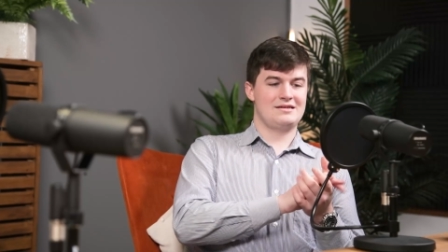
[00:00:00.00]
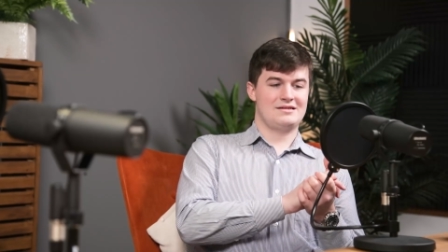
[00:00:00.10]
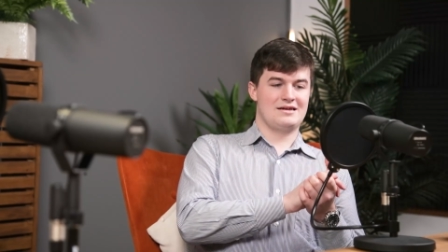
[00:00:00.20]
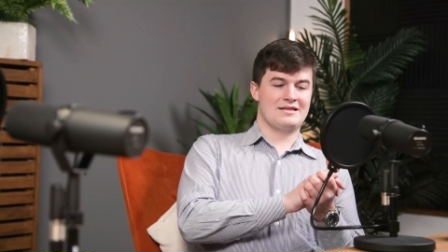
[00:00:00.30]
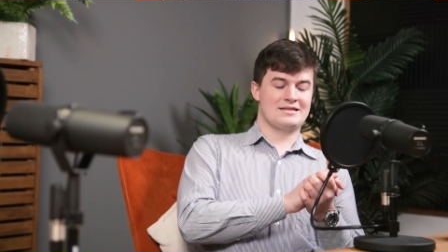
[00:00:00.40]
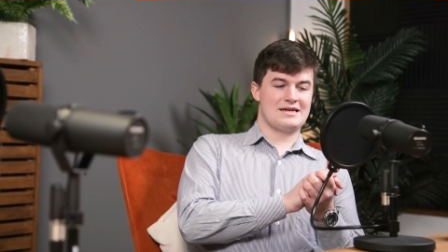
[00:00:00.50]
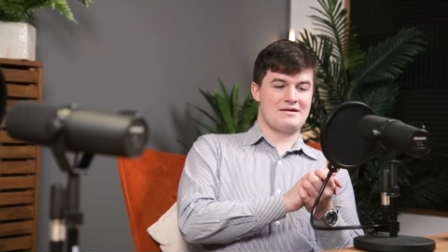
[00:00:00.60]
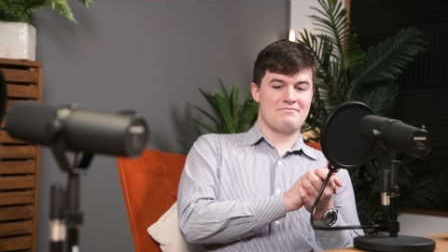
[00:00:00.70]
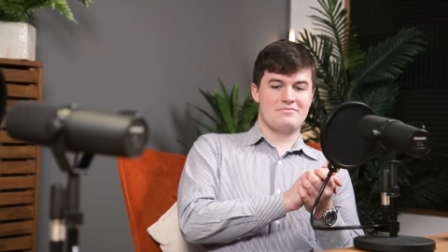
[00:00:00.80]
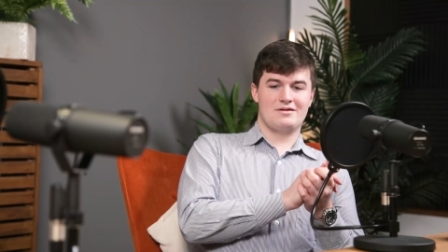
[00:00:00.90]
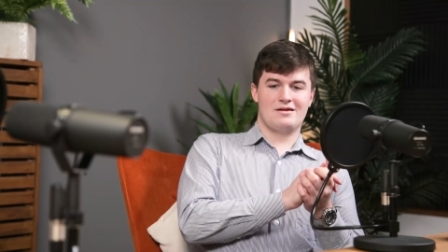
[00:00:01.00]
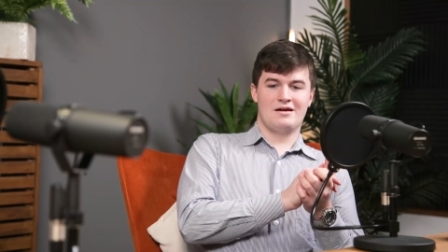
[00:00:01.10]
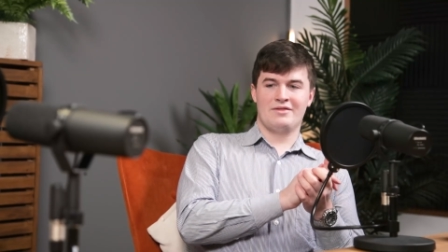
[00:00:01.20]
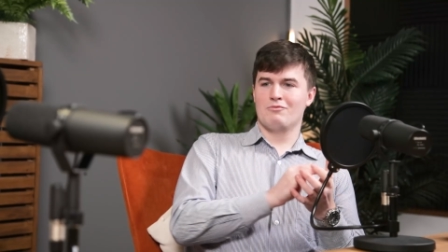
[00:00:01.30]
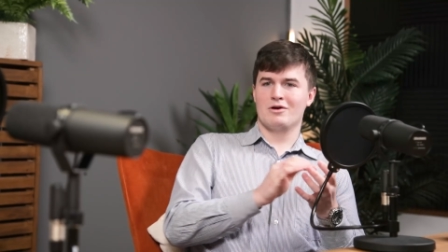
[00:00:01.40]
Okay. And
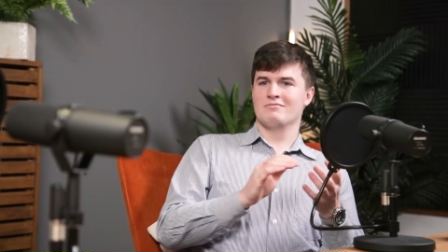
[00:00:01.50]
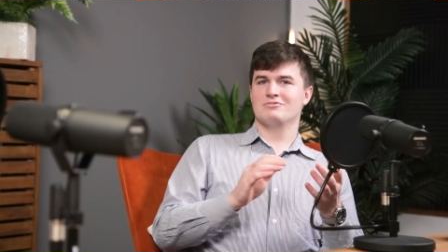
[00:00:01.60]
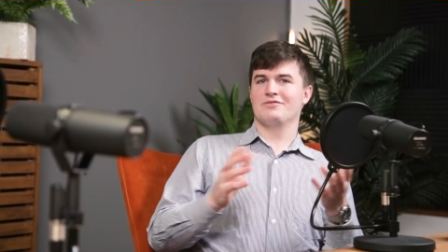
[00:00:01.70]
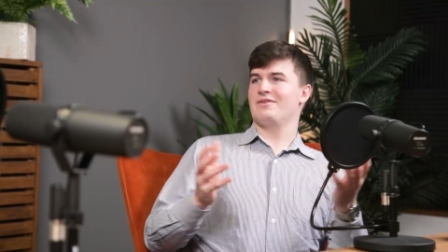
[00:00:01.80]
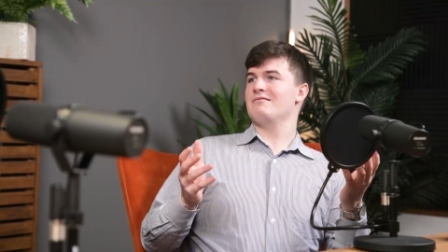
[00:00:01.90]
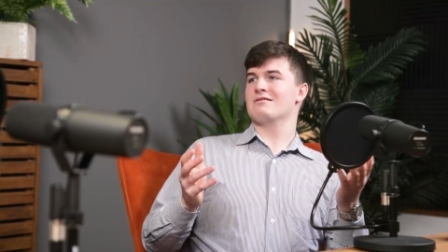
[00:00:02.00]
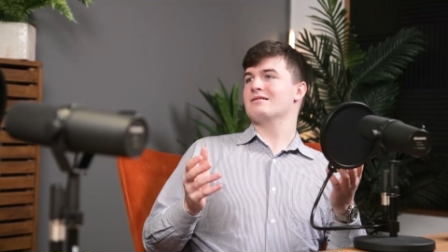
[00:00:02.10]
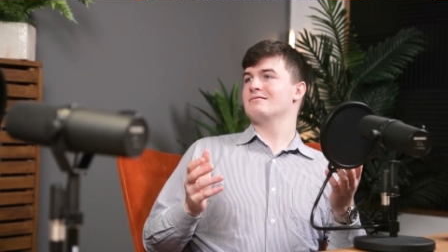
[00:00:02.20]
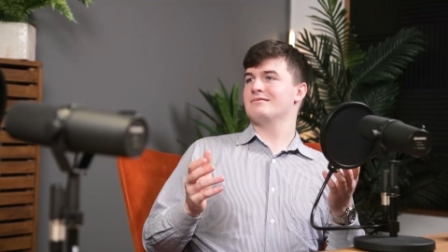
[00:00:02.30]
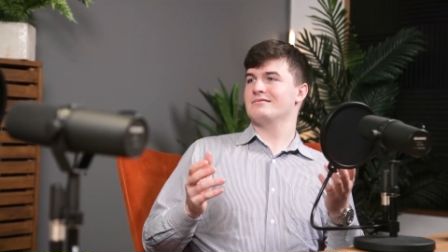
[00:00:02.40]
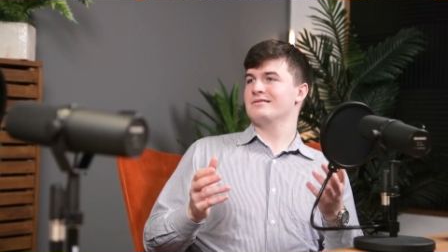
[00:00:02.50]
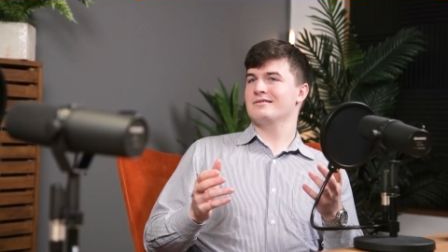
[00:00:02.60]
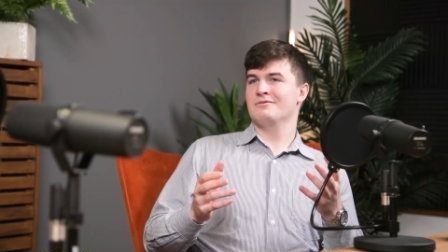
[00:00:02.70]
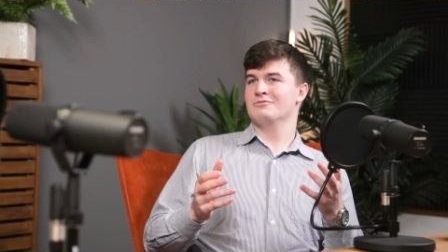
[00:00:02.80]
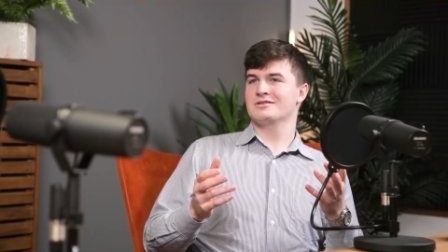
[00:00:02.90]
then when she found it,
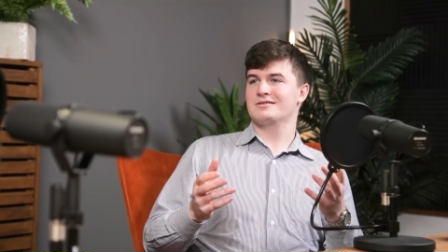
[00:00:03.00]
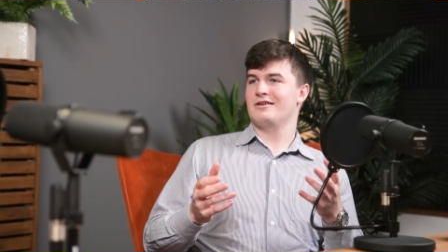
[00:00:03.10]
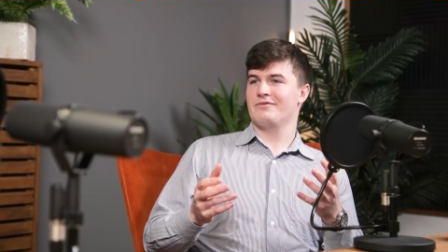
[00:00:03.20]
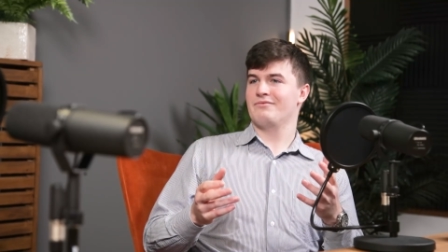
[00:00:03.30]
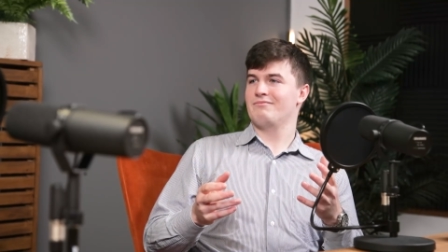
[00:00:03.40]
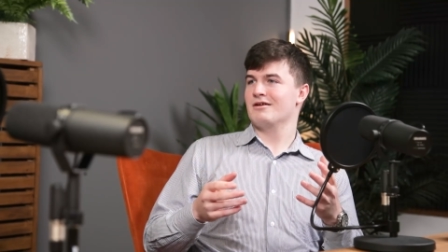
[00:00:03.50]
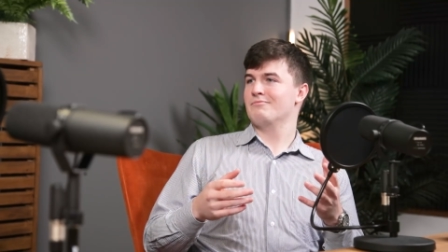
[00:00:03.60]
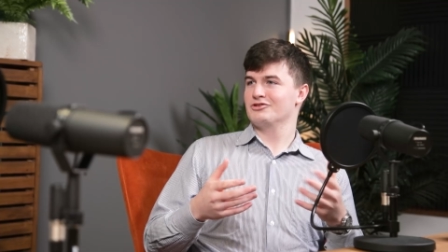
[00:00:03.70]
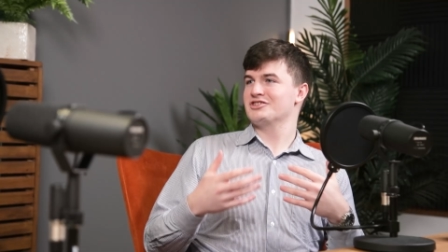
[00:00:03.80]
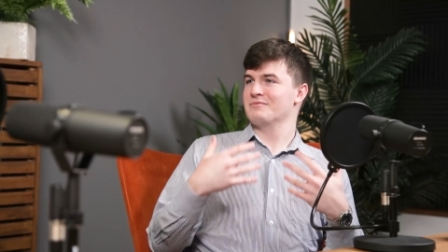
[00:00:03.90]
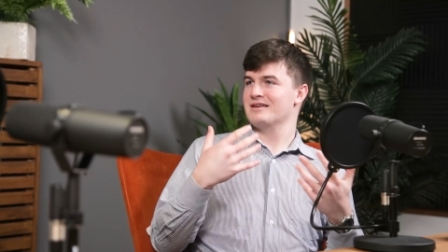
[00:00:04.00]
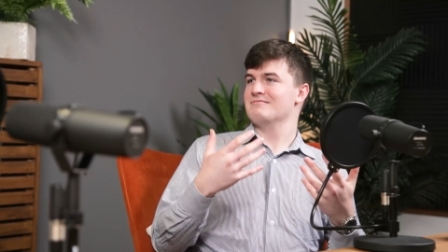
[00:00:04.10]
it was kind of her pushing me.